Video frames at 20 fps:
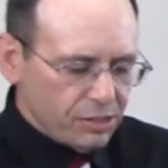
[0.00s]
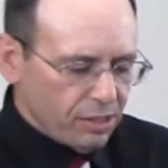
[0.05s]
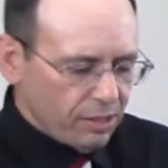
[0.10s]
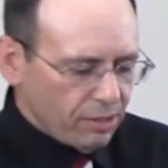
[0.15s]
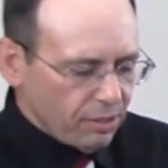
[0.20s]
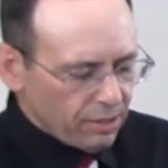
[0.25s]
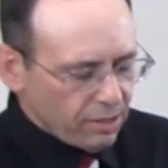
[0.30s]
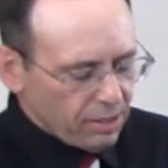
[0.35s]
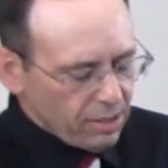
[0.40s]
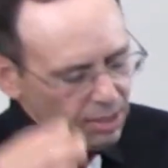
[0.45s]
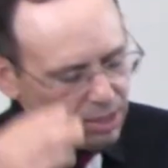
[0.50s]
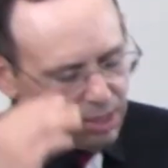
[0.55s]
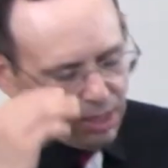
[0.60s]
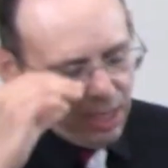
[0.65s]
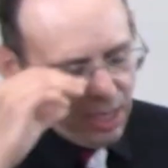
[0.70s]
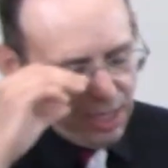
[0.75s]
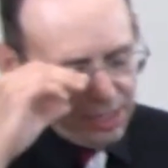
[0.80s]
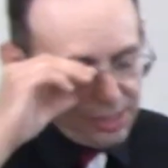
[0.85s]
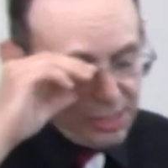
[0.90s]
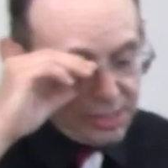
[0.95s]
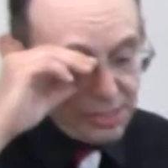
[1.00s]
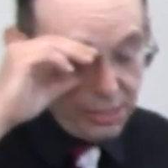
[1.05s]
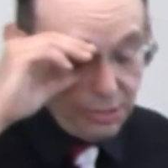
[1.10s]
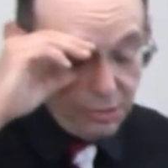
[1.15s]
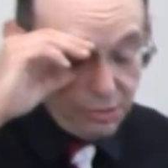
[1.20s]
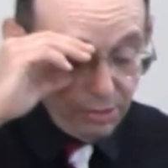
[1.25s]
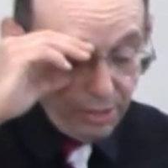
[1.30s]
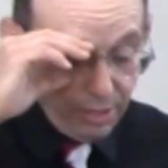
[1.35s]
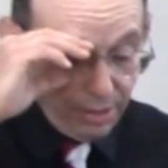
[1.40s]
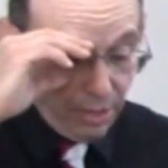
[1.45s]
I was listening
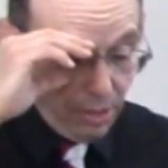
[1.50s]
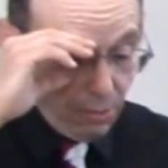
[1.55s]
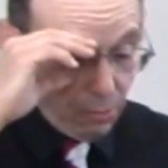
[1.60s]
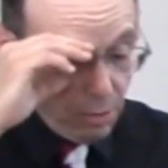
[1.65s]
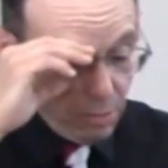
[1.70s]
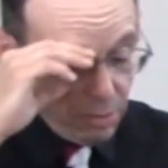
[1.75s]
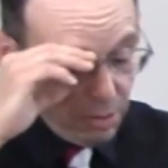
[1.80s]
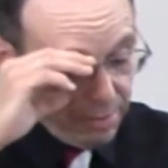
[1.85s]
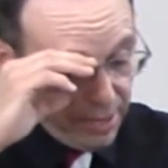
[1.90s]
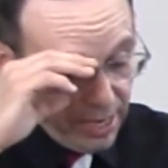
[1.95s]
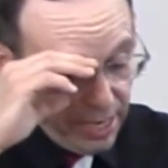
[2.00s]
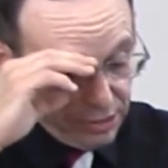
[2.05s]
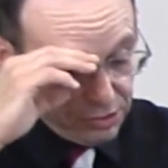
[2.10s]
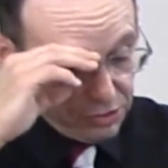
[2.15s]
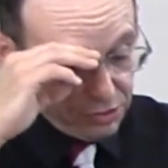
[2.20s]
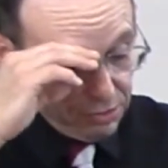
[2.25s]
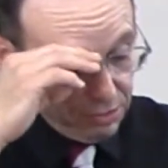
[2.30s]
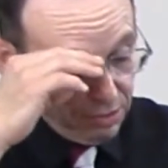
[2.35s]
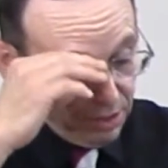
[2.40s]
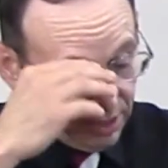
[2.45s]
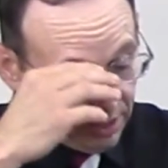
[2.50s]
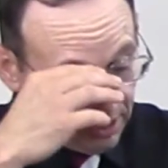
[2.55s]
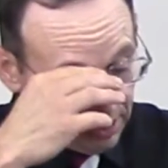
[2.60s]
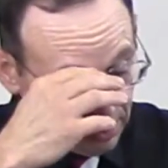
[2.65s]
to a woman pastor on